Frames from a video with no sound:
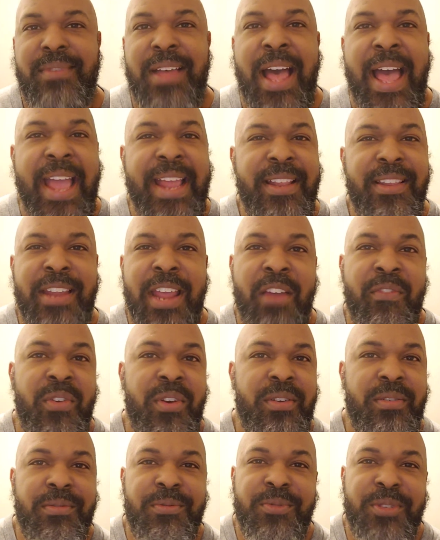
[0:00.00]
I
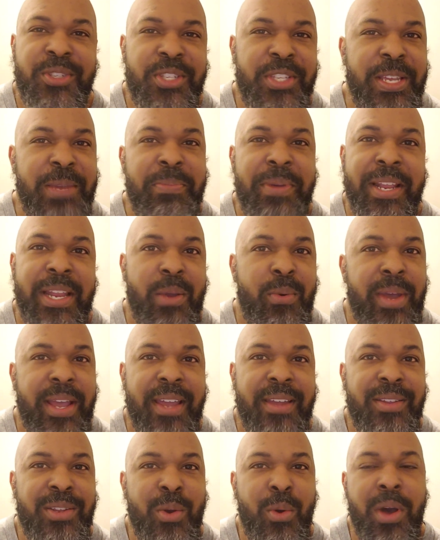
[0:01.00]
never sleep anyway.
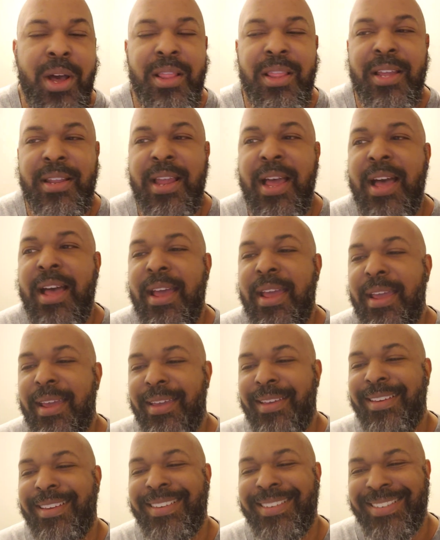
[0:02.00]
Noelle and I